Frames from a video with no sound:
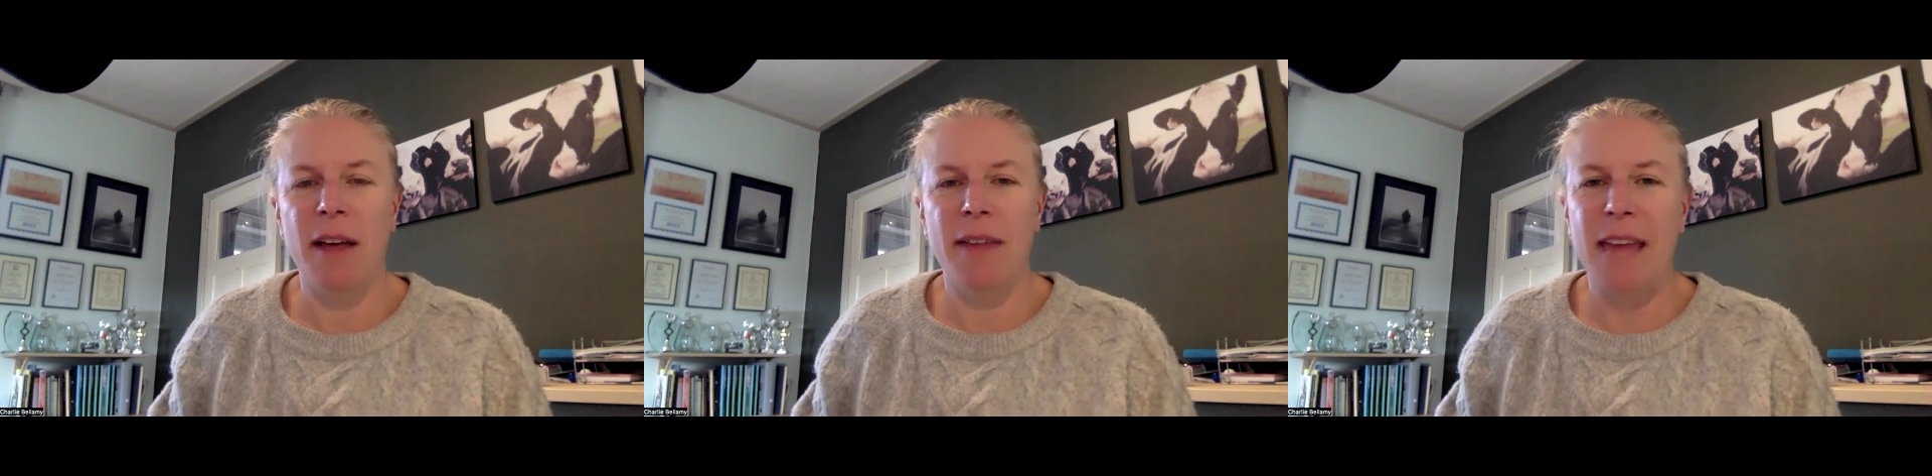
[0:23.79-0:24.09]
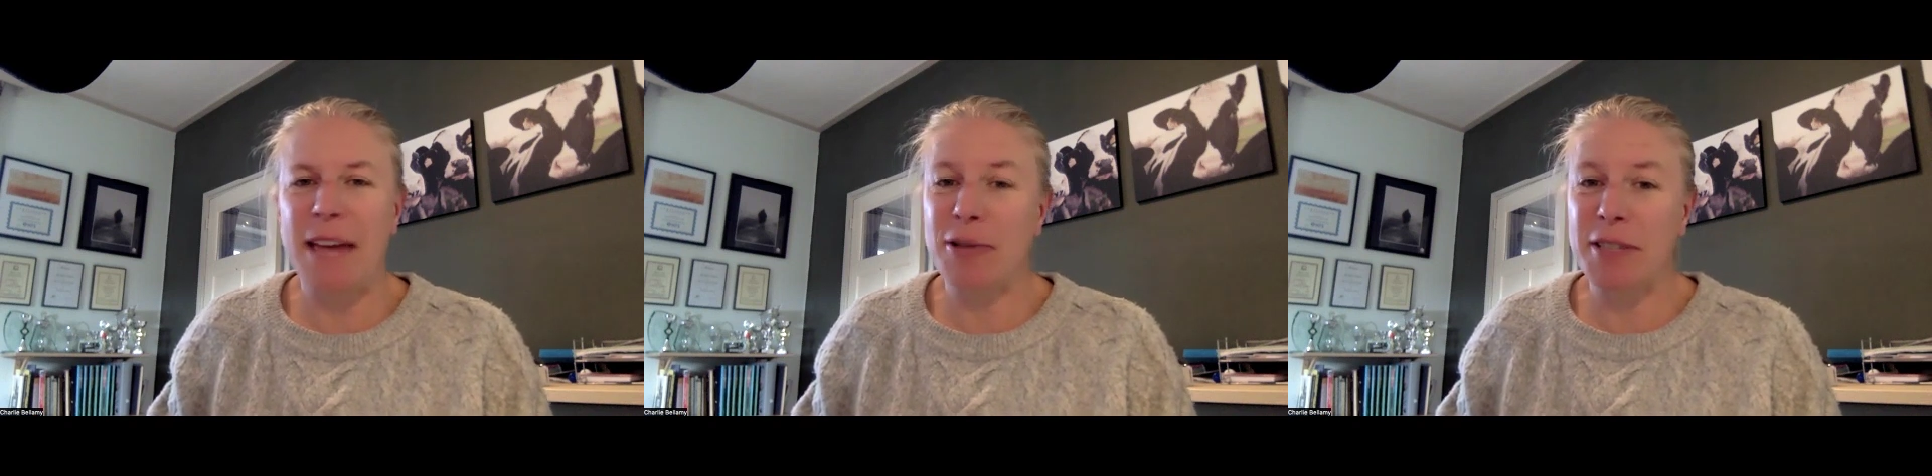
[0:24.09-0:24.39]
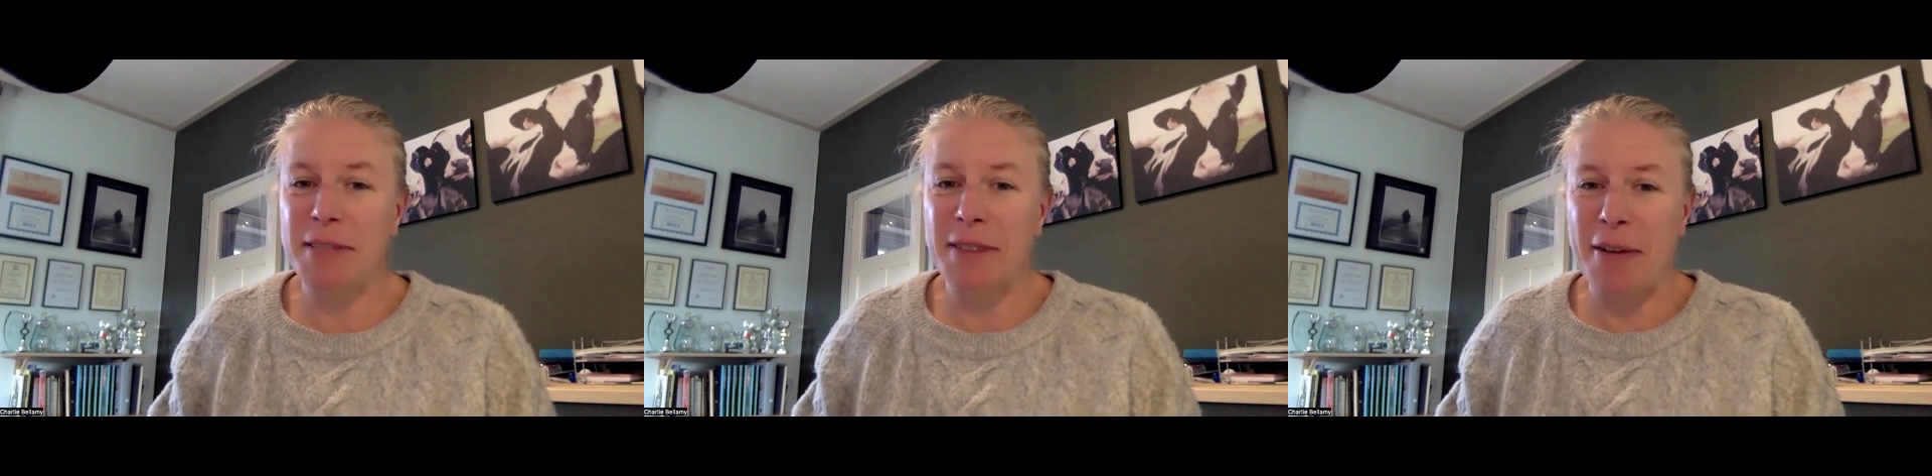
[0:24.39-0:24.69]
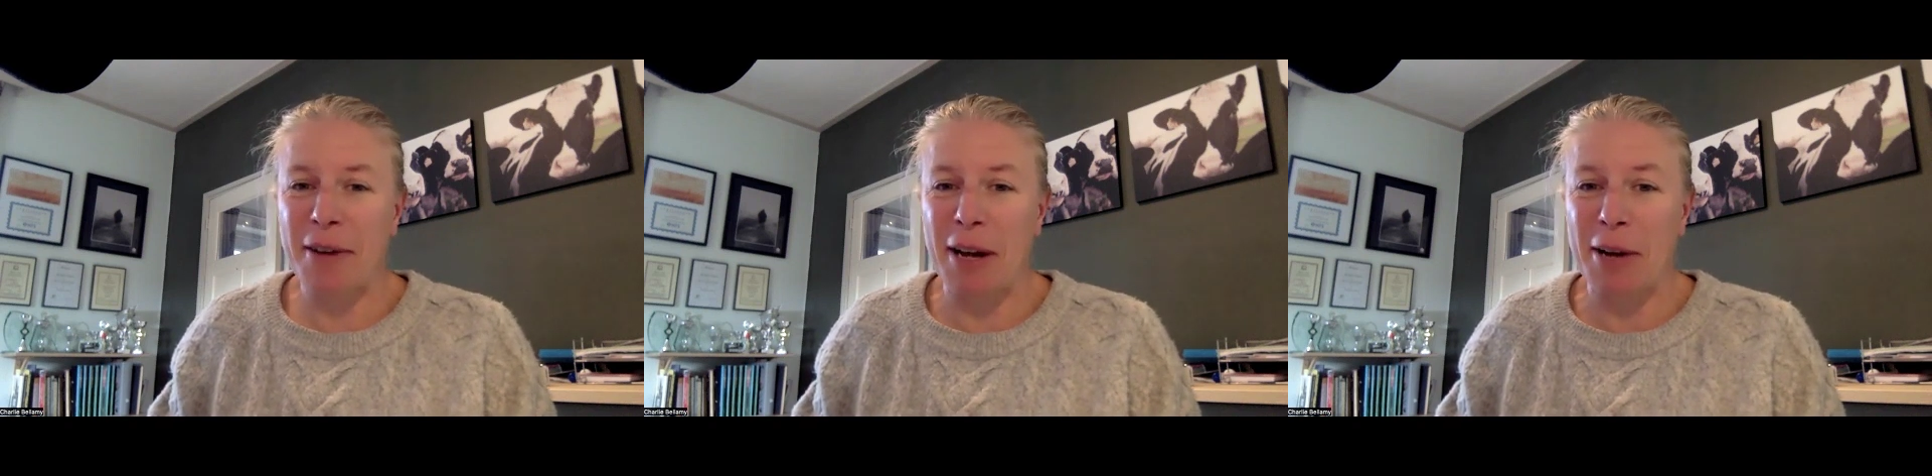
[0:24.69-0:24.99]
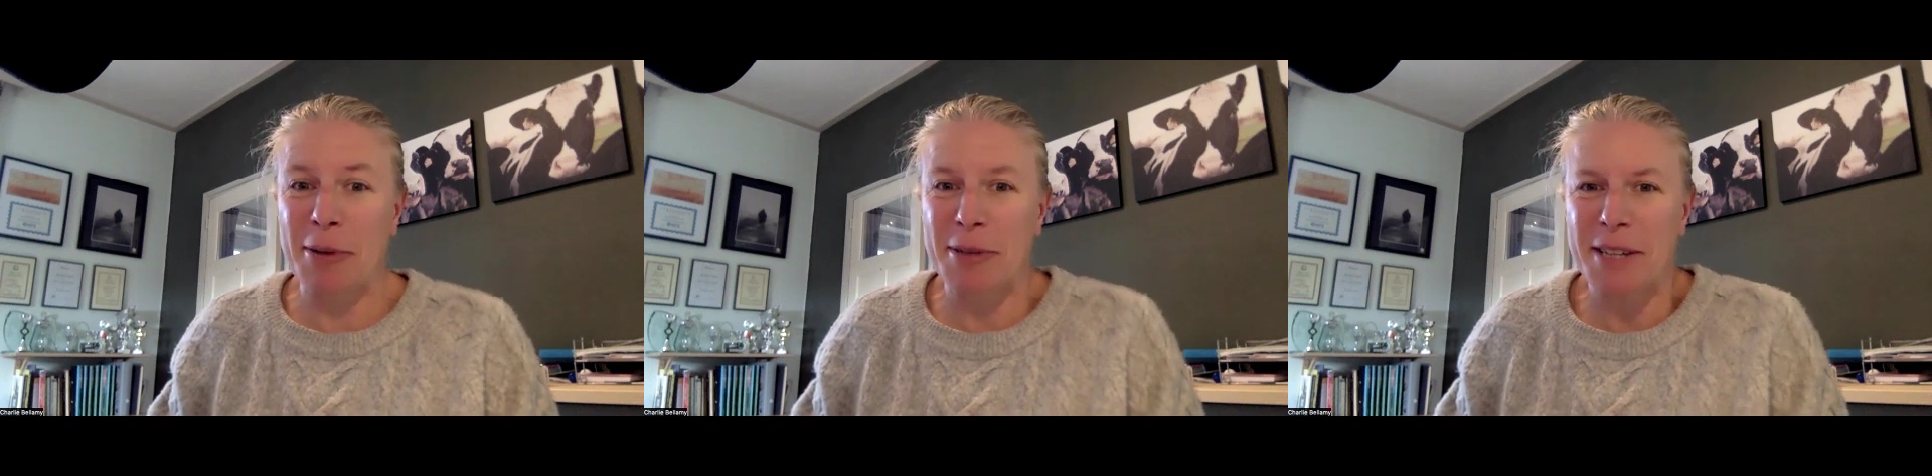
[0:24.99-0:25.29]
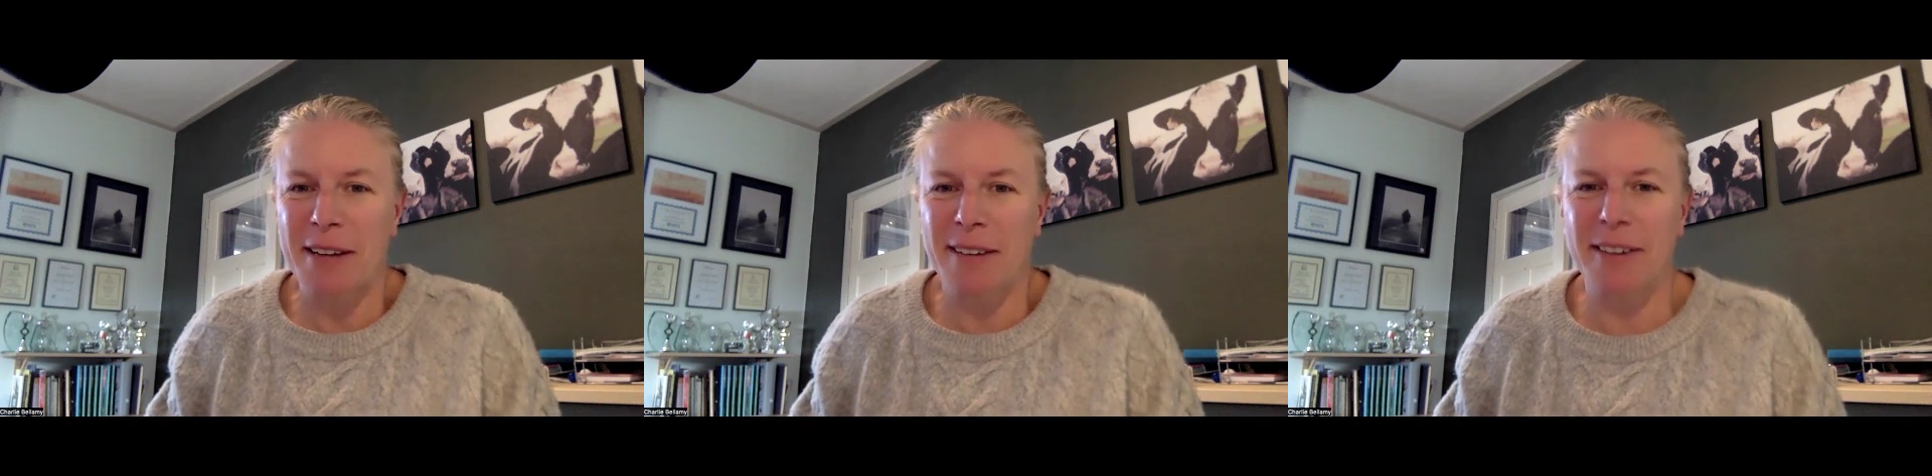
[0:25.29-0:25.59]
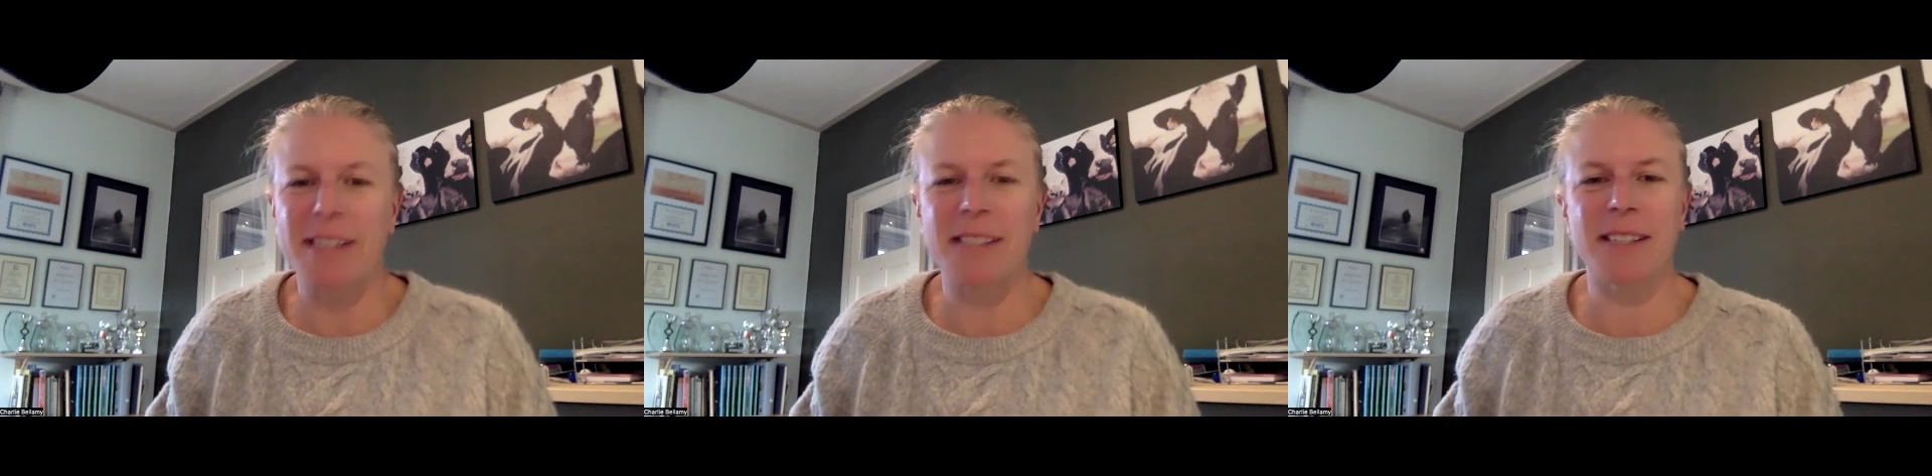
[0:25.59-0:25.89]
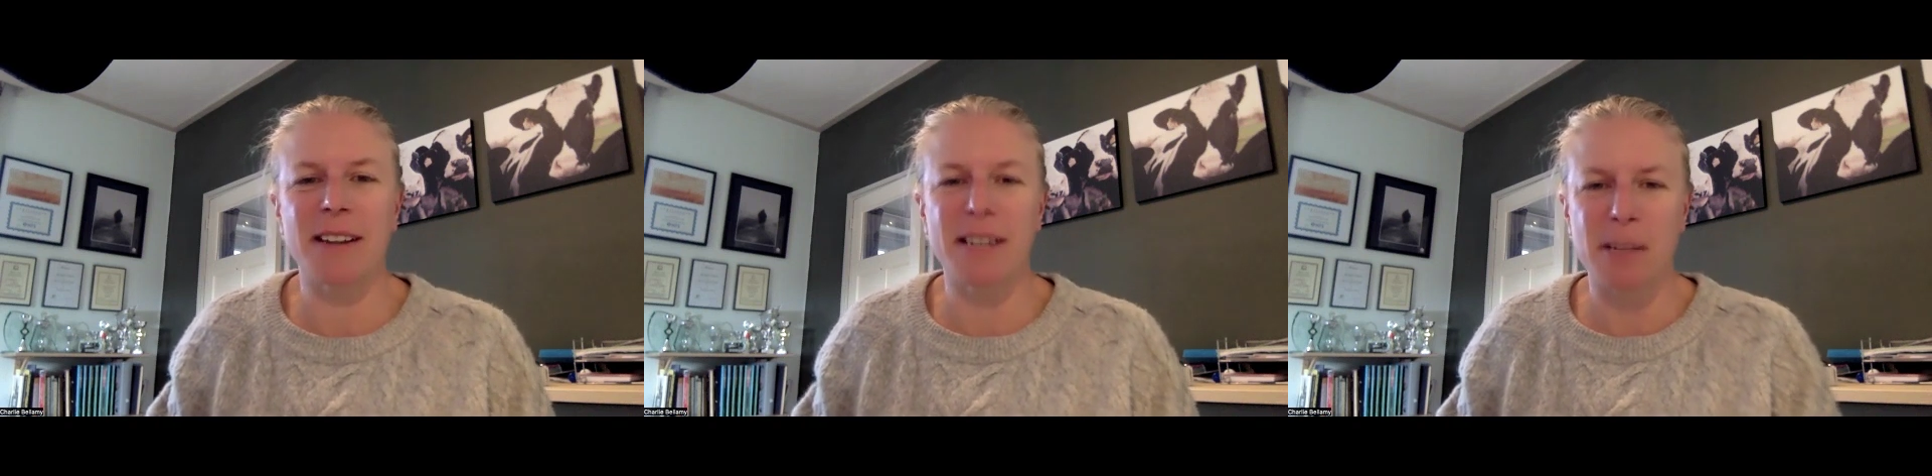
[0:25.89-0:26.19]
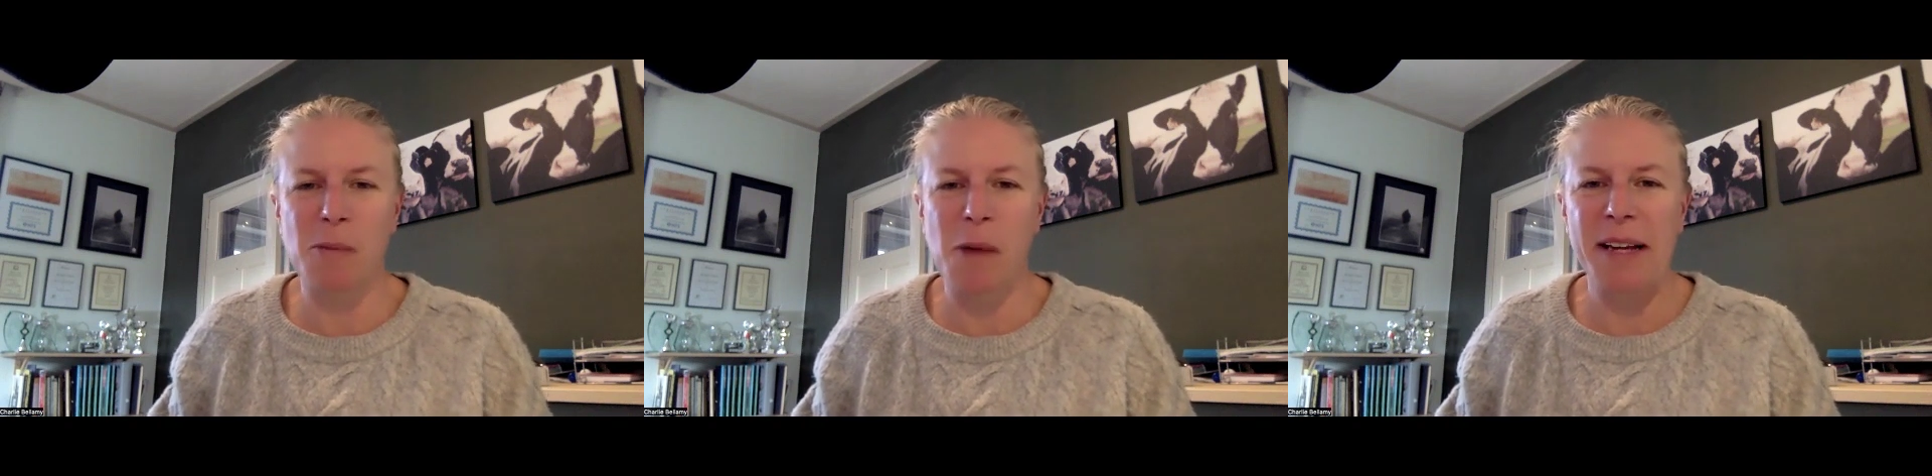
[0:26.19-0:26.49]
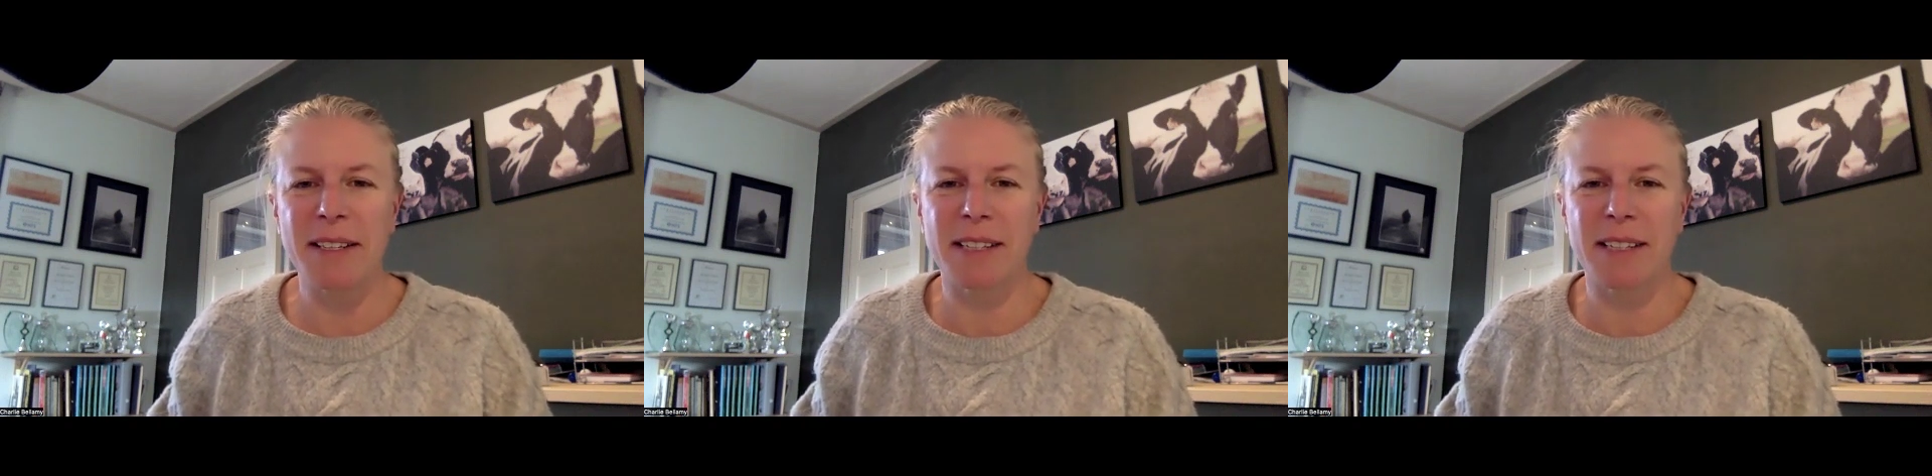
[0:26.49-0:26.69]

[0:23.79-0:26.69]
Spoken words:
The entries have now closed. I've got an exciting wait